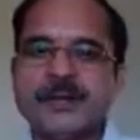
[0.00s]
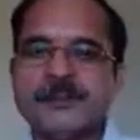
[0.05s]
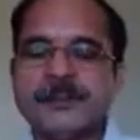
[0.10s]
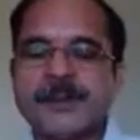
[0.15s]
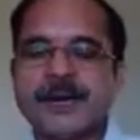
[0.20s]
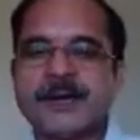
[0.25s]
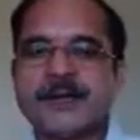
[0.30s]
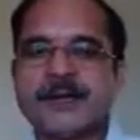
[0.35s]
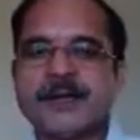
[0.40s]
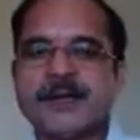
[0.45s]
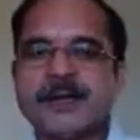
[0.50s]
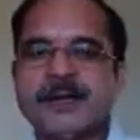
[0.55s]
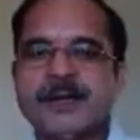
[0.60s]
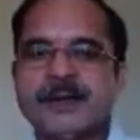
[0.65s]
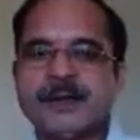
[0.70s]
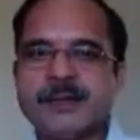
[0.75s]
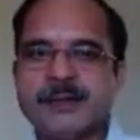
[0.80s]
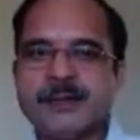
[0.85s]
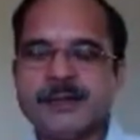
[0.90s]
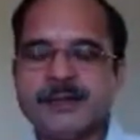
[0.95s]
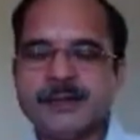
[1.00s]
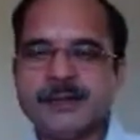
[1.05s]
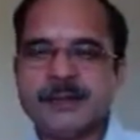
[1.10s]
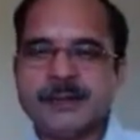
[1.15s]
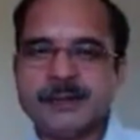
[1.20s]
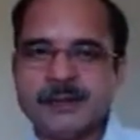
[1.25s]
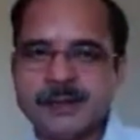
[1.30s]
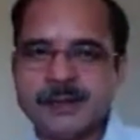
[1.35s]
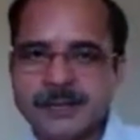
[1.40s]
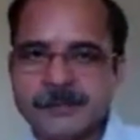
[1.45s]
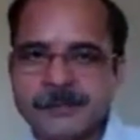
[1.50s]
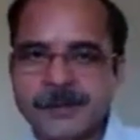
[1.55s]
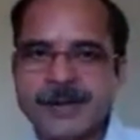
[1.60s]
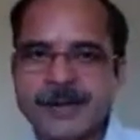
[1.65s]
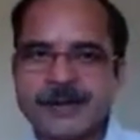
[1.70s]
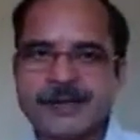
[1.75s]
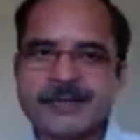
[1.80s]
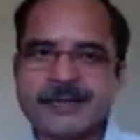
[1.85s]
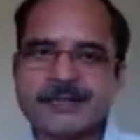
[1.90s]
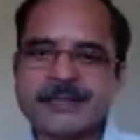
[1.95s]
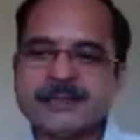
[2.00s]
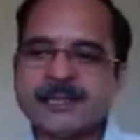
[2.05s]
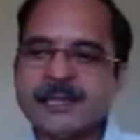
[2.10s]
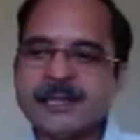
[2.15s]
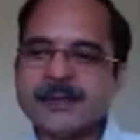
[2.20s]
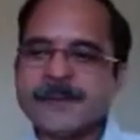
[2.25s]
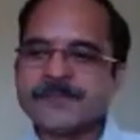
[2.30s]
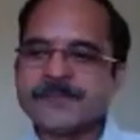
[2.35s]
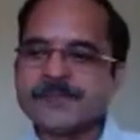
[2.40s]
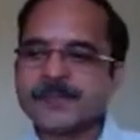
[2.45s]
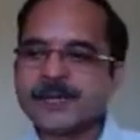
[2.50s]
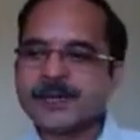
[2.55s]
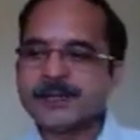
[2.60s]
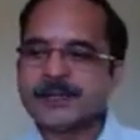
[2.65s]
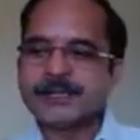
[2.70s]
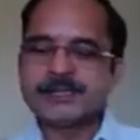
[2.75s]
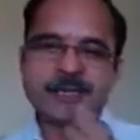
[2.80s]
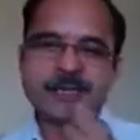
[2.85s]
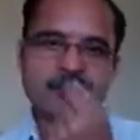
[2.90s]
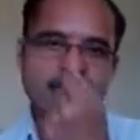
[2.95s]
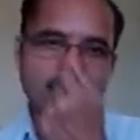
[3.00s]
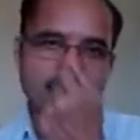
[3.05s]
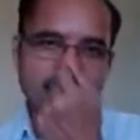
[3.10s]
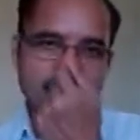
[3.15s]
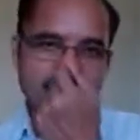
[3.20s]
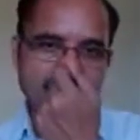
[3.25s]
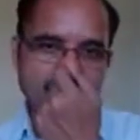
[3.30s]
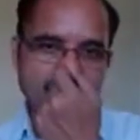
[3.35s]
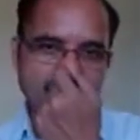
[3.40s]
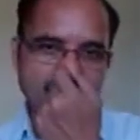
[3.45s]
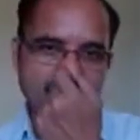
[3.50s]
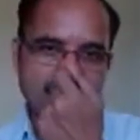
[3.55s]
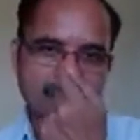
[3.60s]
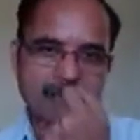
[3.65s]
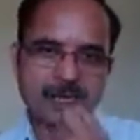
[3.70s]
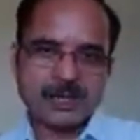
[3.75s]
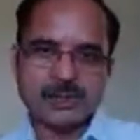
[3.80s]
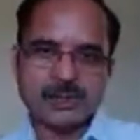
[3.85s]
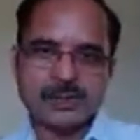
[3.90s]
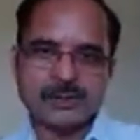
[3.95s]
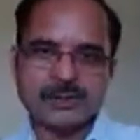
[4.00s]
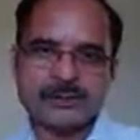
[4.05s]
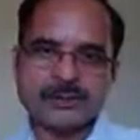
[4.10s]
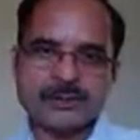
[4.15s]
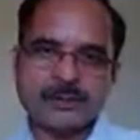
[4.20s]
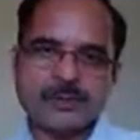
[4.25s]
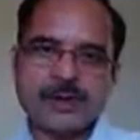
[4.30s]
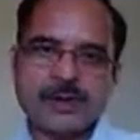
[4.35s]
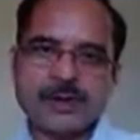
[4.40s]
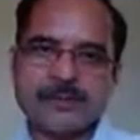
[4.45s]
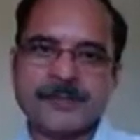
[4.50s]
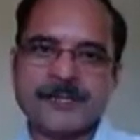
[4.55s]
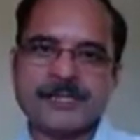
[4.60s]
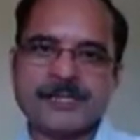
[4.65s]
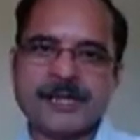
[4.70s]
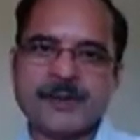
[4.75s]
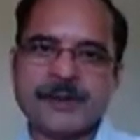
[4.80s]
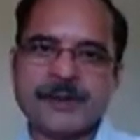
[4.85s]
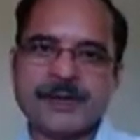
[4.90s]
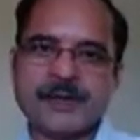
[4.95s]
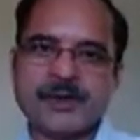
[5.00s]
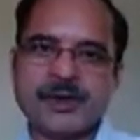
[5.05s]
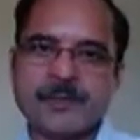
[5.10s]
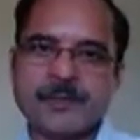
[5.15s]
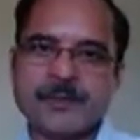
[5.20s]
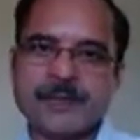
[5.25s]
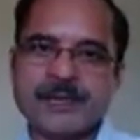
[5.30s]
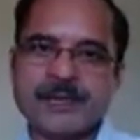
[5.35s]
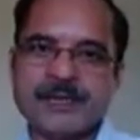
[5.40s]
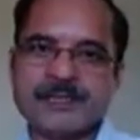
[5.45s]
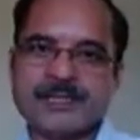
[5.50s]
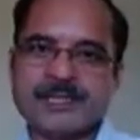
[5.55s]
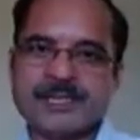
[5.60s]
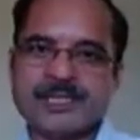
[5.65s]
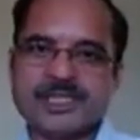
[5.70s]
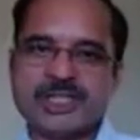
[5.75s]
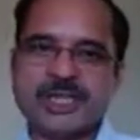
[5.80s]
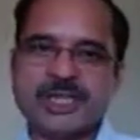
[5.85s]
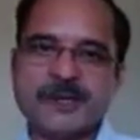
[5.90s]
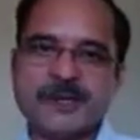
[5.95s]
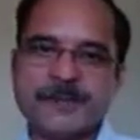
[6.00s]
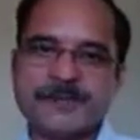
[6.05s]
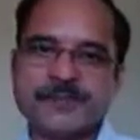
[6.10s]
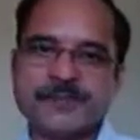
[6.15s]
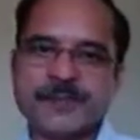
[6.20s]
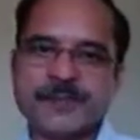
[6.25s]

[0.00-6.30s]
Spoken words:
This type of electrodes are used for measurement of ECG, EEG, EMG